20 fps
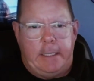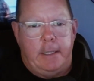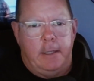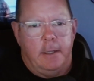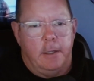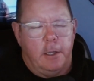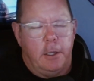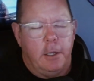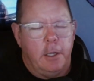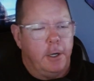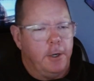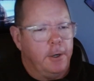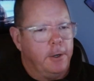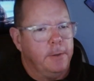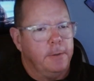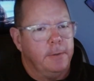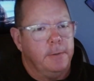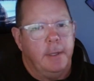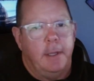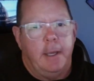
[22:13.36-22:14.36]

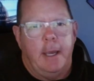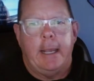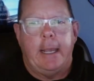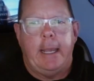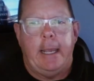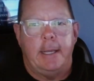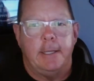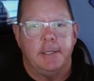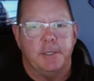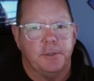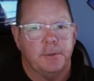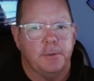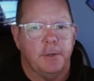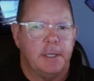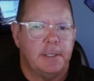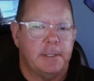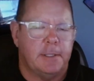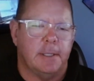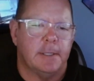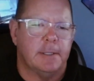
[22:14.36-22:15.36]
Learn, I can't
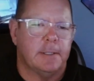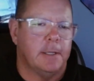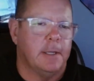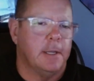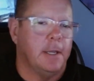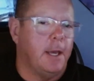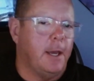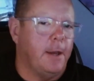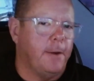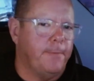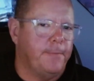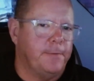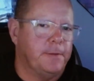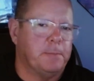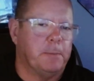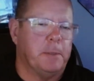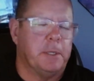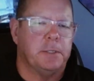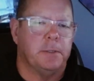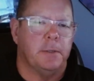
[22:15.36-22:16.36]
stress this enough,
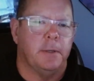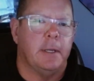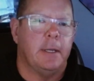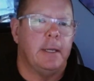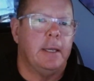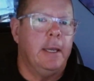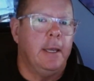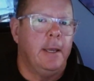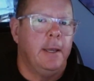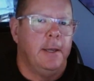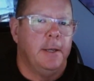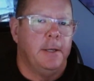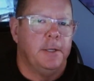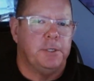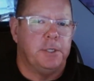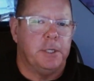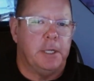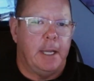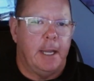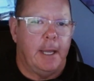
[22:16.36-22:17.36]
especially
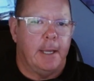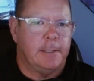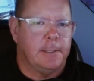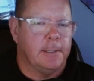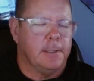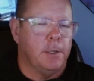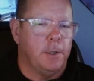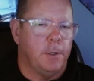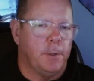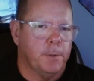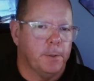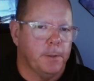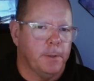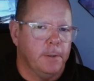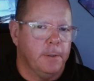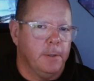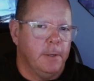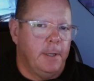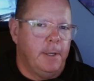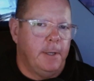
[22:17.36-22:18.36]
Gen X and
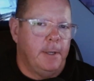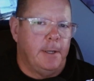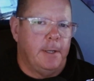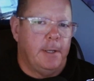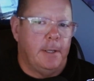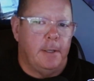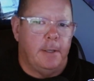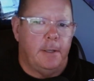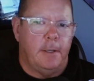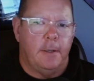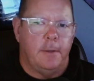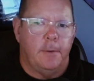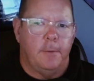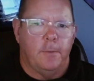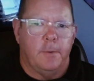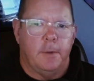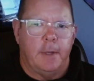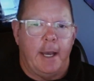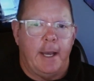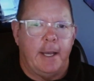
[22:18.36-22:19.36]
older.
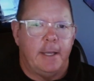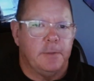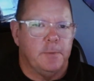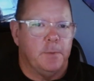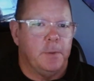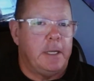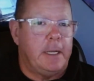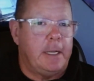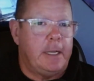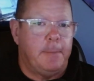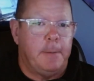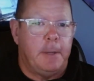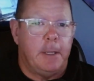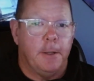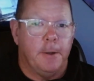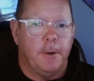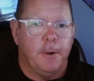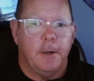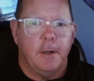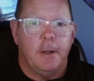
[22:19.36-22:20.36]
Guys, we need to be
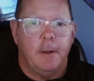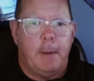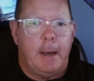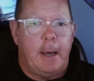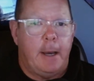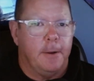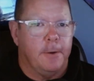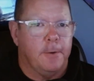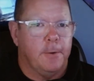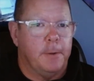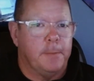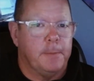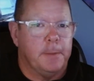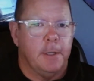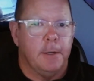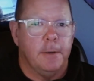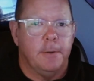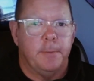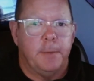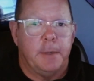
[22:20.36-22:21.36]
learning about
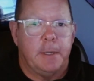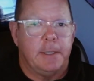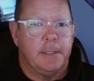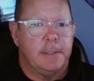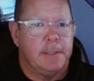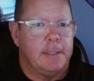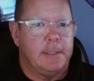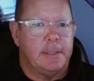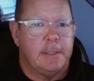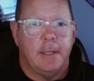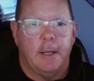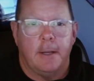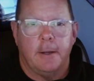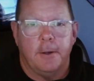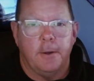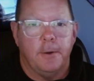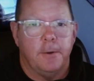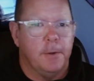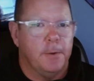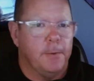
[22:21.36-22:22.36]
crypto, because it's not
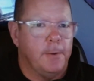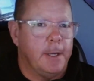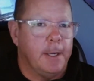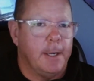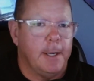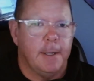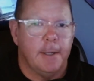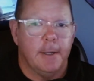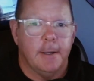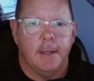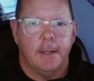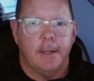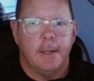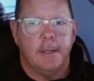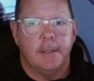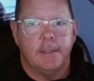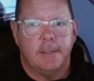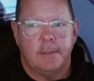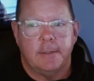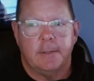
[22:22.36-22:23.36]
going away and
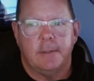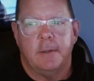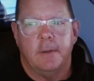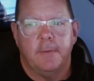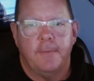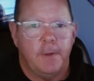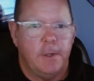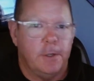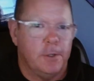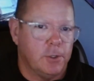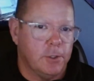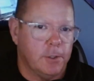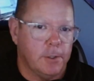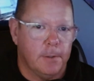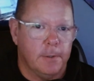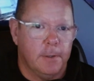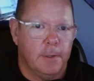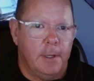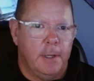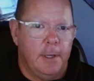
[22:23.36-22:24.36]
it's the
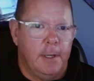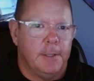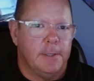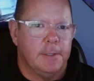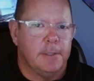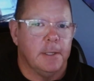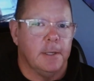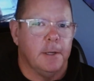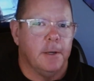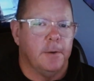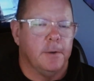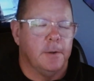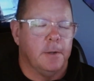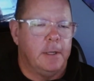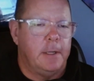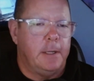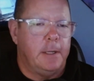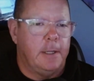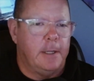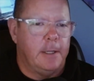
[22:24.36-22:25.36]
future. So
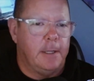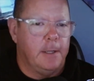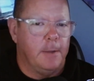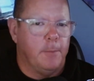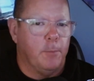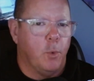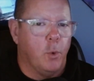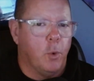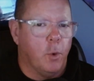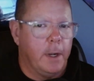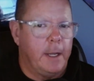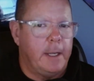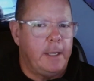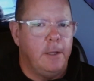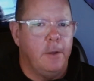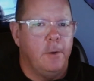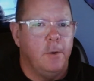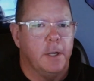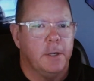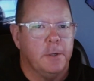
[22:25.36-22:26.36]
the more that
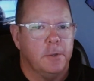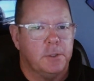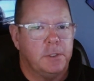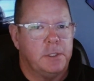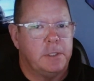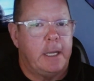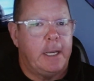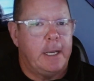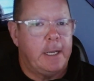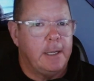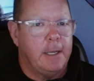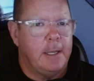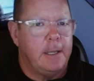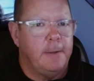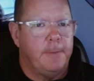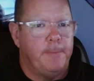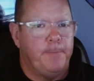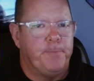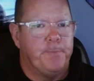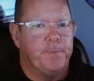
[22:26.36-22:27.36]
you understand
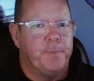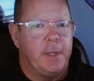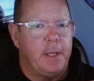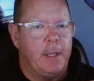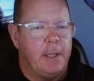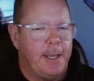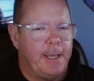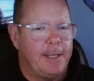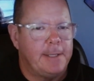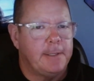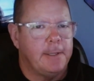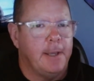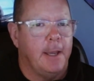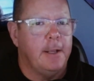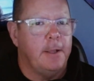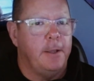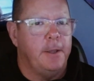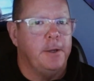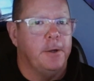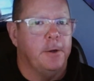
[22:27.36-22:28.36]
it, the less
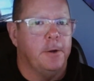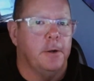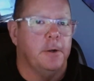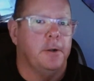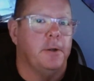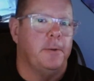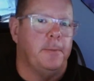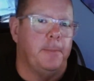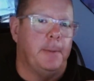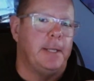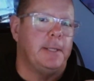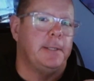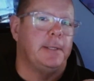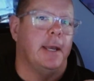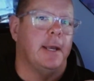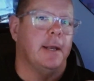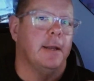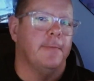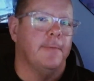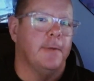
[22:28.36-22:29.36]
likely you're going to be
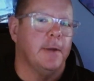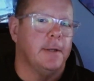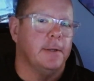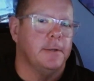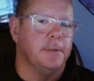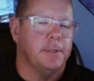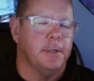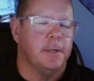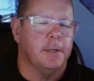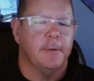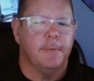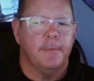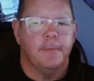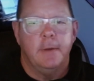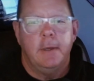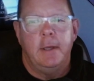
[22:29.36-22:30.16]
taken advantage of.